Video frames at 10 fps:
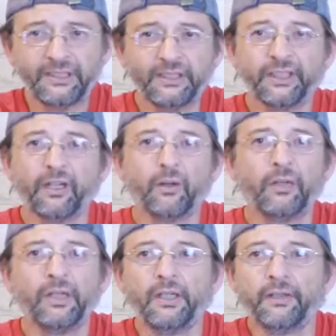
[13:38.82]
You
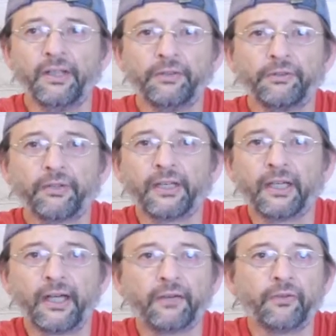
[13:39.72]
know, they usually
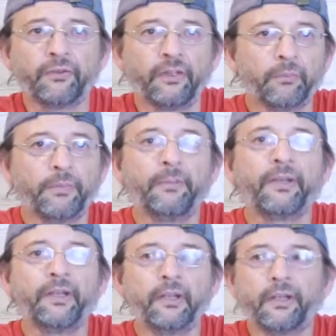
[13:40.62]
have you know, maybe
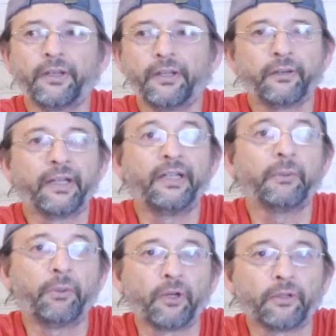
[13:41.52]
their hitting
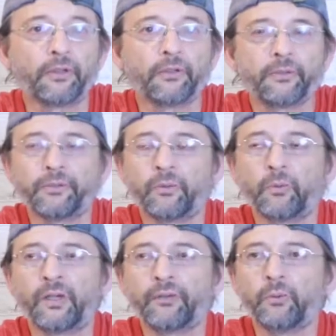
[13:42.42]
partner or
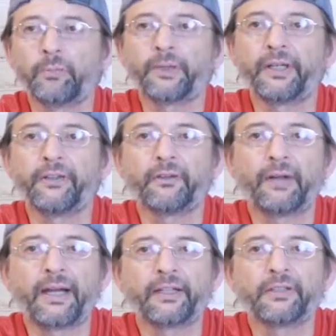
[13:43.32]
whatever will bring in the
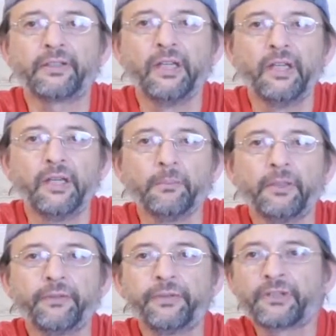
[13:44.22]
rackets.
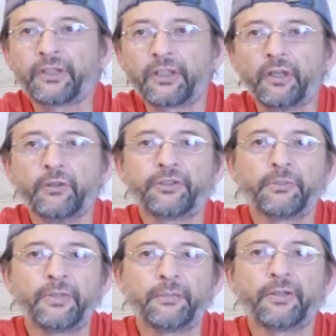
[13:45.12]
But if it's the coach,
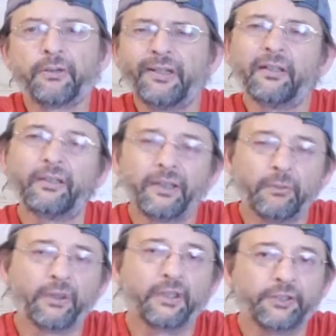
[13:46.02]
sometimes they'll, okay,
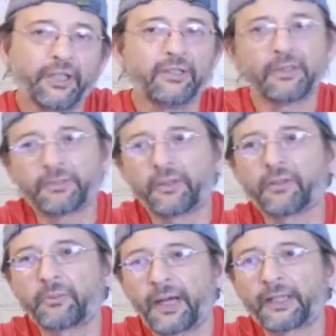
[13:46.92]
we're going to change something on
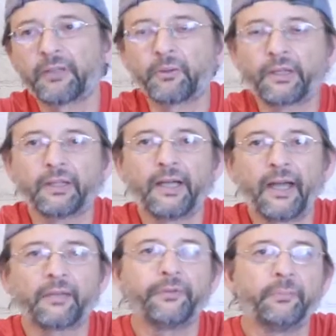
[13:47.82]
the racket, we're going to
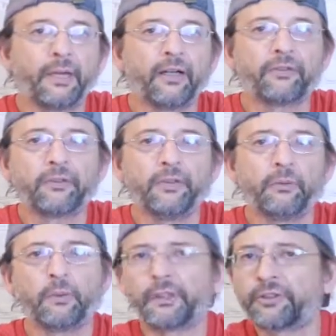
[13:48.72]
add a few pounds, or you know
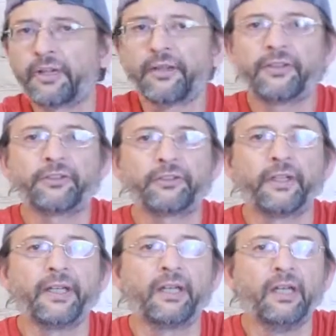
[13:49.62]
what, we're going to try this
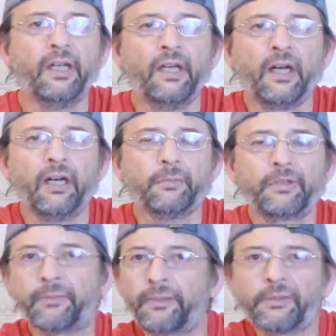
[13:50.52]
string.
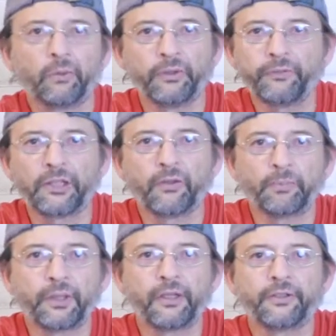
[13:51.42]
Sometimes they won't even tell the
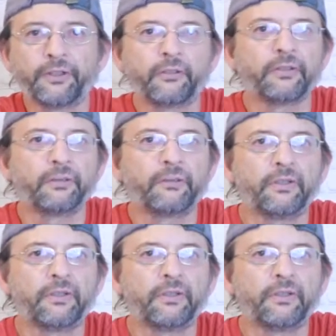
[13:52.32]
players, you know, so